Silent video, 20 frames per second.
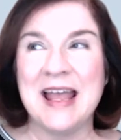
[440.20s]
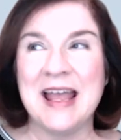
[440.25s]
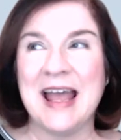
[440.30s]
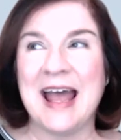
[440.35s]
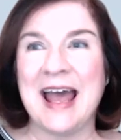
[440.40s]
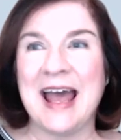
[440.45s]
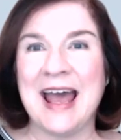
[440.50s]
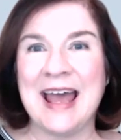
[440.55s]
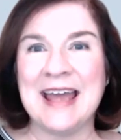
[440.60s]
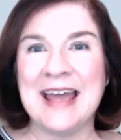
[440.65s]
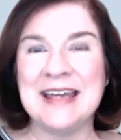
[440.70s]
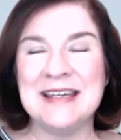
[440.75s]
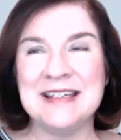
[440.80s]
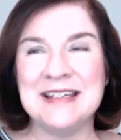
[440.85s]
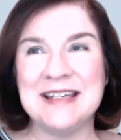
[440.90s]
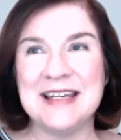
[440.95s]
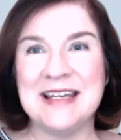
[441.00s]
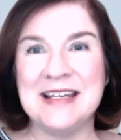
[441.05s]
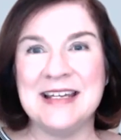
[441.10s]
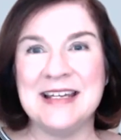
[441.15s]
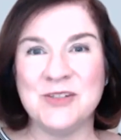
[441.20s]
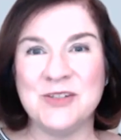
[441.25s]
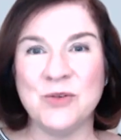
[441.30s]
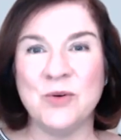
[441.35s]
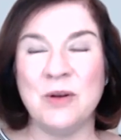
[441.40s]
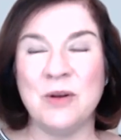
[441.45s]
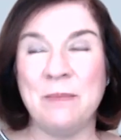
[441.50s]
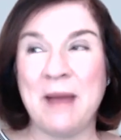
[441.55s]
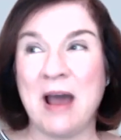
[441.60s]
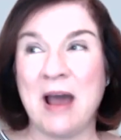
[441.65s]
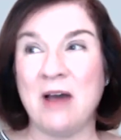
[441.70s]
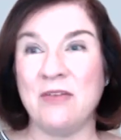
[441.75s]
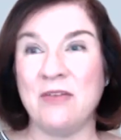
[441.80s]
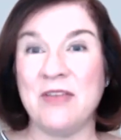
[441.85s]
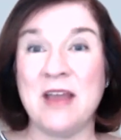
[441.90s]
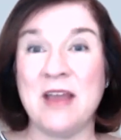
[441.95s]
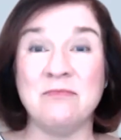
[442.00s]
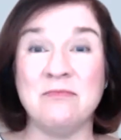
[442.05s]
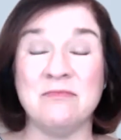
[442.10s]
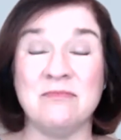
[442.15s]
And it's all about
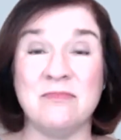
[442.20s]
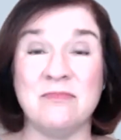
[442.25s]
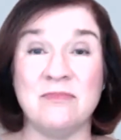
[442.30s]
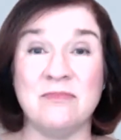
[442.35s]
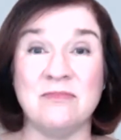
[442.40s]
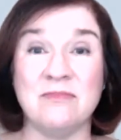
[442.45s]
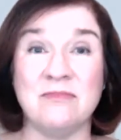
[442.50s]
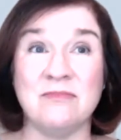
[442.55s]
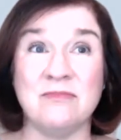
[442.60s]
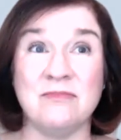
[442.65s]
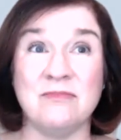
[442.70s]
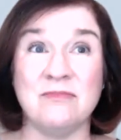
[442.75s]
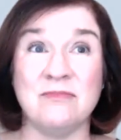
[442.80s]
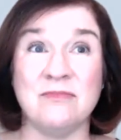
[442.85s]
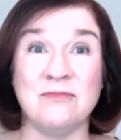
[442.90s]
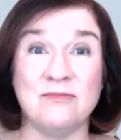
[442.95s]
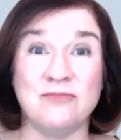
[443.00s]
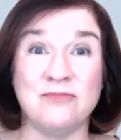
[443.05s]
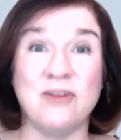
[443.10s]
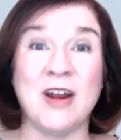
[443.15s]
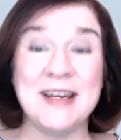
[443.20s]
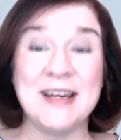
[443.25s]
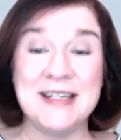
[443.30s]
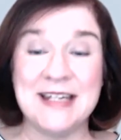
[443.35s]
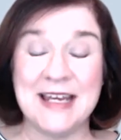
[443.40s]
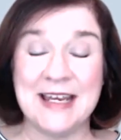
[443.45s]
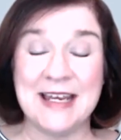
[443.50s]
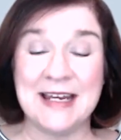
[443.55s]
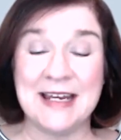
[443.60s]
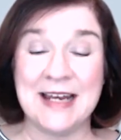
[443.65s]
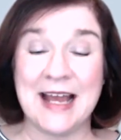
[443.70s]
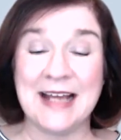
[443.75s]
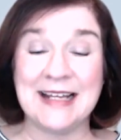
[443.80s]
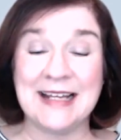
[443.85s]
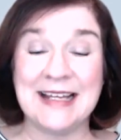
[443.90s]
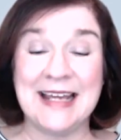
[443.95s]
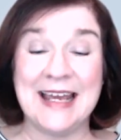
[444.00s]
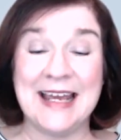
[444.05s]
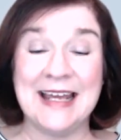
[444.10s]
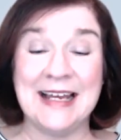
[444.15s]
them writing a
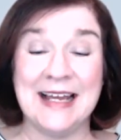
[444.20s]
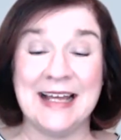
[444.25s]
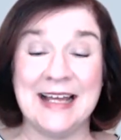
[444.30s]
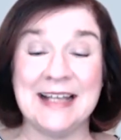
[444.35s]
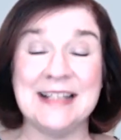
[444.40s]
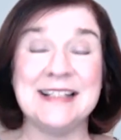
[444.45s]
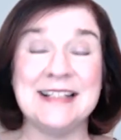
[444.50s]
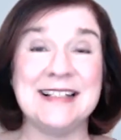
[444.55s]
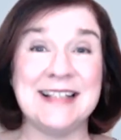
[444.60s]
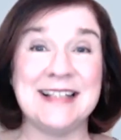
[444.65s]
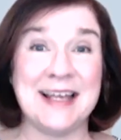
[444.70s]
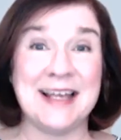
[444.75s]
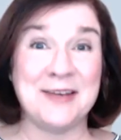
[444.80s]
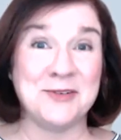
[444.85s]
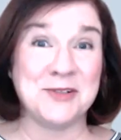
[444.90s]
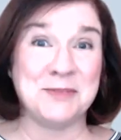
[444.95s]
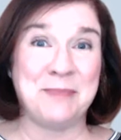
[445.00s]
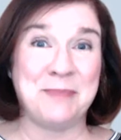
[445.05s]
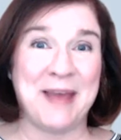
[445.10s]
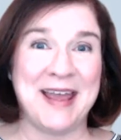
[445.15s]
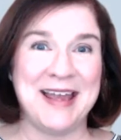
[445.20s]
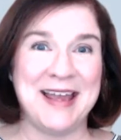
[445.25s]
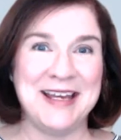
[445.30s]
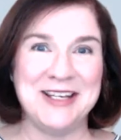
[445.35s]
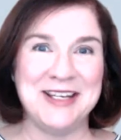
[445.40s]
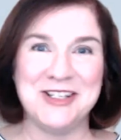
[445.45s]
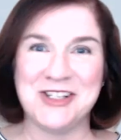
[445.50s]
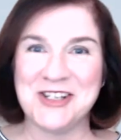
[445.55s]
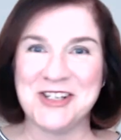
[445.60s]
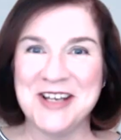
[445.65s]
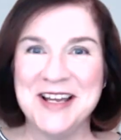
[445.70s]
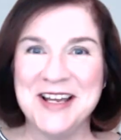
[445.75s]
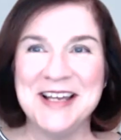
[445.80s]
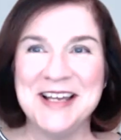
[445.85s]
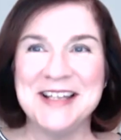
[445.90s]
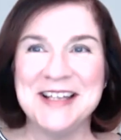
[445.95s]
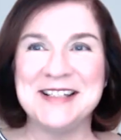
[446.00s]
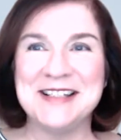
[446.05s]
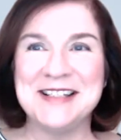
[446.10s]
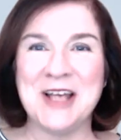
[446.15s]
killer sales page.
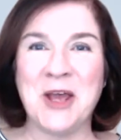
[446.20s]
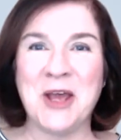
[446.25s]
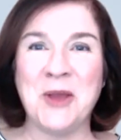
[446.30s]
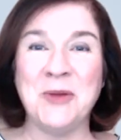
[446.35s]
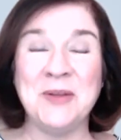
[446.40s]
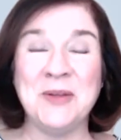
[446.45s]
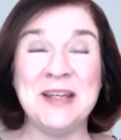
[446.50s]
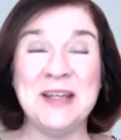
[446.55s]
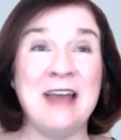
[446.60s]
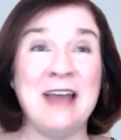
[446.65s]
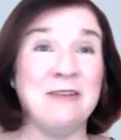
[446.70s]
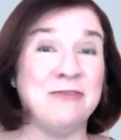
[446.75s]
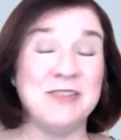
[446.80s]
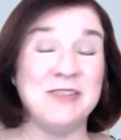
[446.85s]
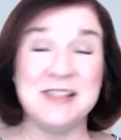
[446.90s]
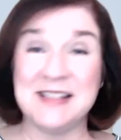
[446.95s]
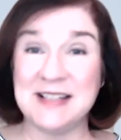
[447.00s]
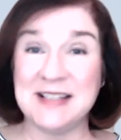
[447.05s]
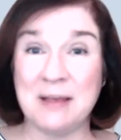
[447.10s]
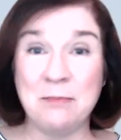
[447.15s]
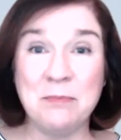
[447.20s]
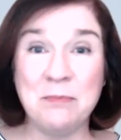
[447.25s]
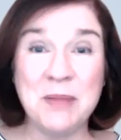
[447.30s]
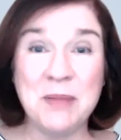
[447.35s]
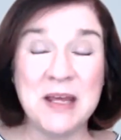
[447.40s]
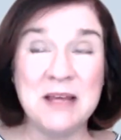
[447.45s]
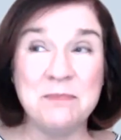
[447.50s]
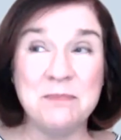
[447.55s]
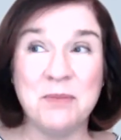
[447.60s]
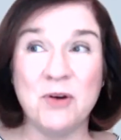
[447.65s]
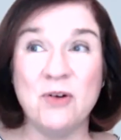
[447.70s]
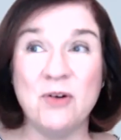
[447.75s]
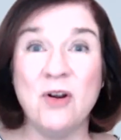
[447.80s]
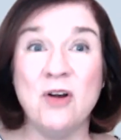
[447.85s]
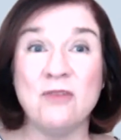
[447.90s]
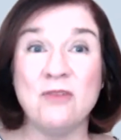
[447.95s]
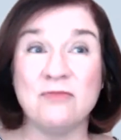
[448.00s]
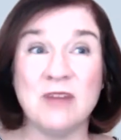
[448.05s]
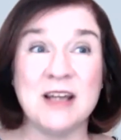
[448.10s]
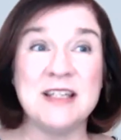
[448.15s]
So yeah, for some people,
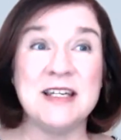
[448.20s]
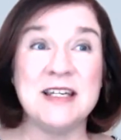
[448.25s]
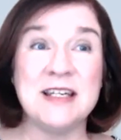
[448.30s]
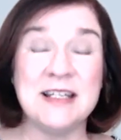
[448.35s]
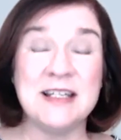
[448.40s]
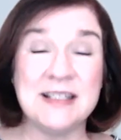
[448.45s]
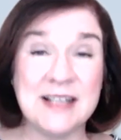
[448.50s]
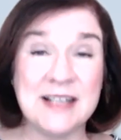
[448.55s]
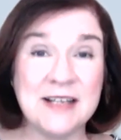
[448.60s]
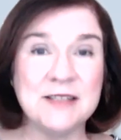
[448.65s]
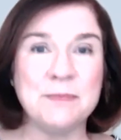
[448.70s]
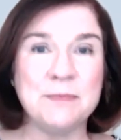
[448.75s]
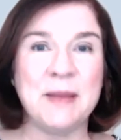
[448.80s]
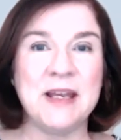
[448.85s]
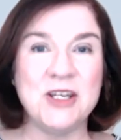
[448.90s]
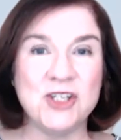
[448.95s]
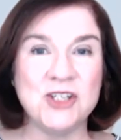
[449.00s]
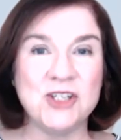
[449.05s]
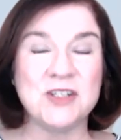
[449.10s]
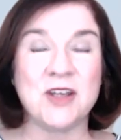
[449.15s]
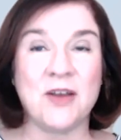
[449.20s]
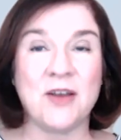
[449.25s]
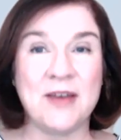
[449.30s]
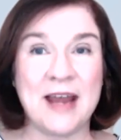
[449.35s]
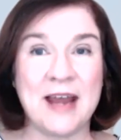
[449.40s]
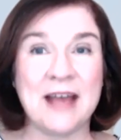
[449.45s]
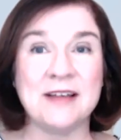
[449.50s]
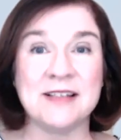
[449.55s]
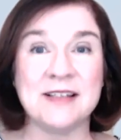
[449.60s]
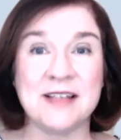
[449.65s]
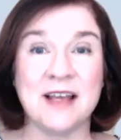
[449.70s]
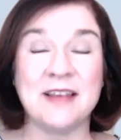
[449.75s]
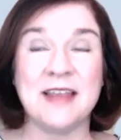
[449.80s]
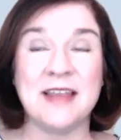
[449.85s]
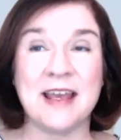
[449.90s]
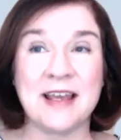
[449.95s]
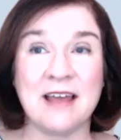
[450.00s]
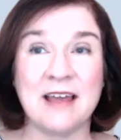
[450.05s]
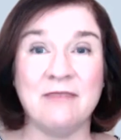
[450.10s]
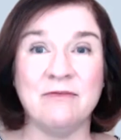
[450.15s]
writing a sales page is going outside
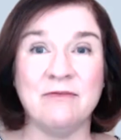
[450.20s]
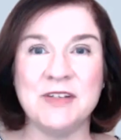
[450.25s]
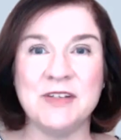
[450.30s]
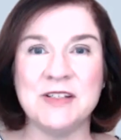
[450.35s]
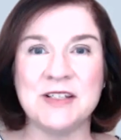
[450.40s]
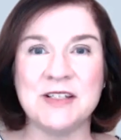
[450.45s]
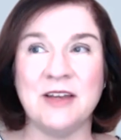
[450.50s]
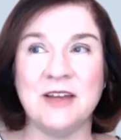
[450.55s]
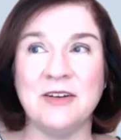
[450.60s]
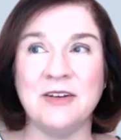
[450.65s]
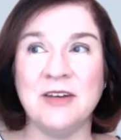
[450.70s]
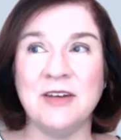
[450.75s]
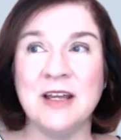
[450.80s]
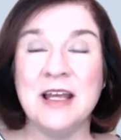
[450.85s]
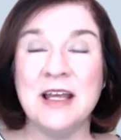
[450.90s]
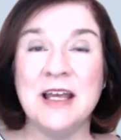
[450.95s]
their comfort zone.